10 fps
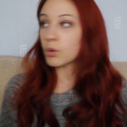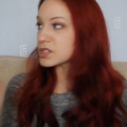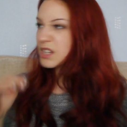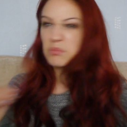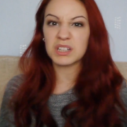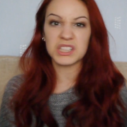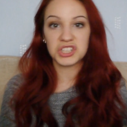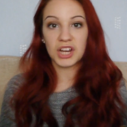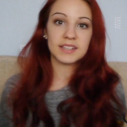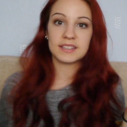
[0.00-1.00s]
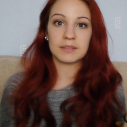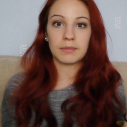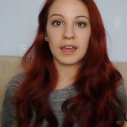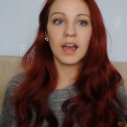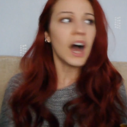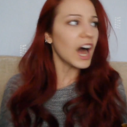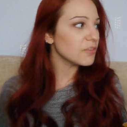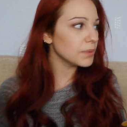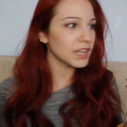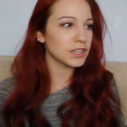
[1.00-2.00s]
or someone's chasing me?
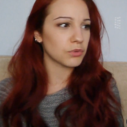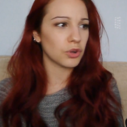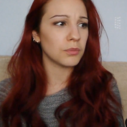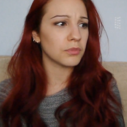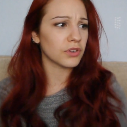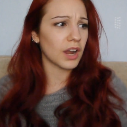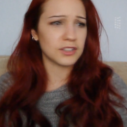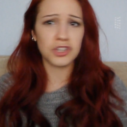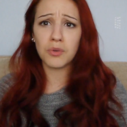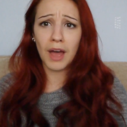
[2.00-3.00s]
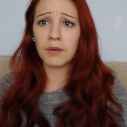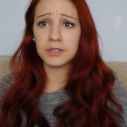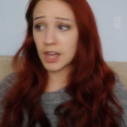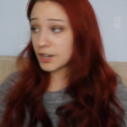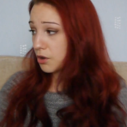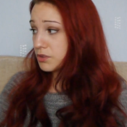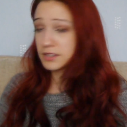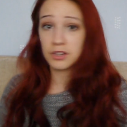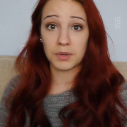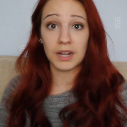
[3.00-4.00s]
I've been in the room for like 2 hours. I know
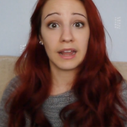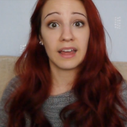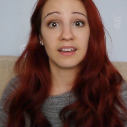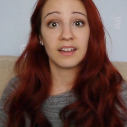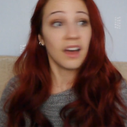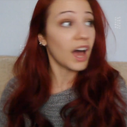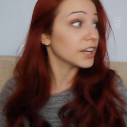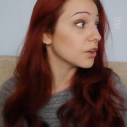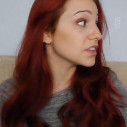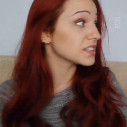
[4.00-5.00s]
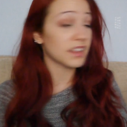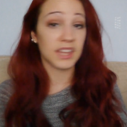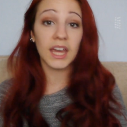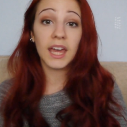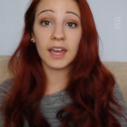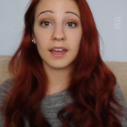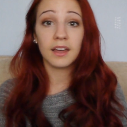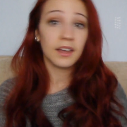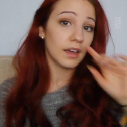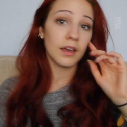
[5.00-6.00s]
there's no one in here. I know there's nothing here.
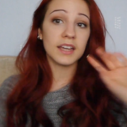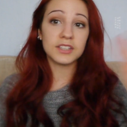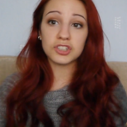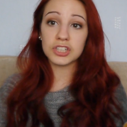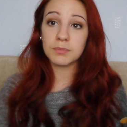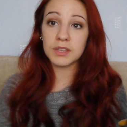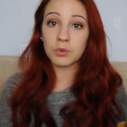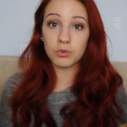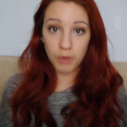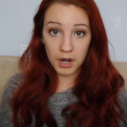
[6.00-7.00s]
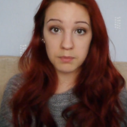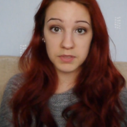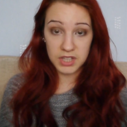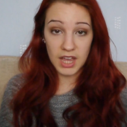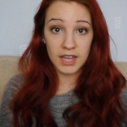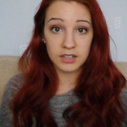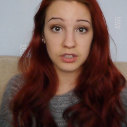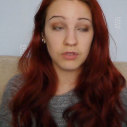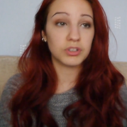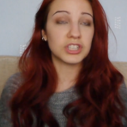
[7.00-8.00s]
Is it just me that will run up the
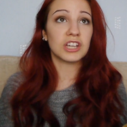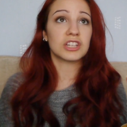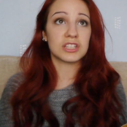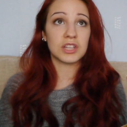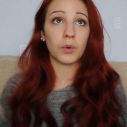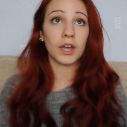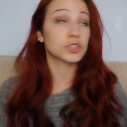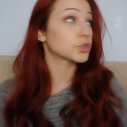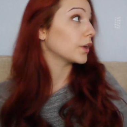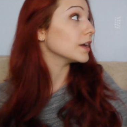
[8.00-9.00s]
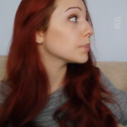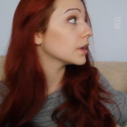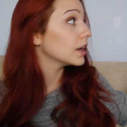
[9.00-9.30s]
stairs ridiculously quick, trip,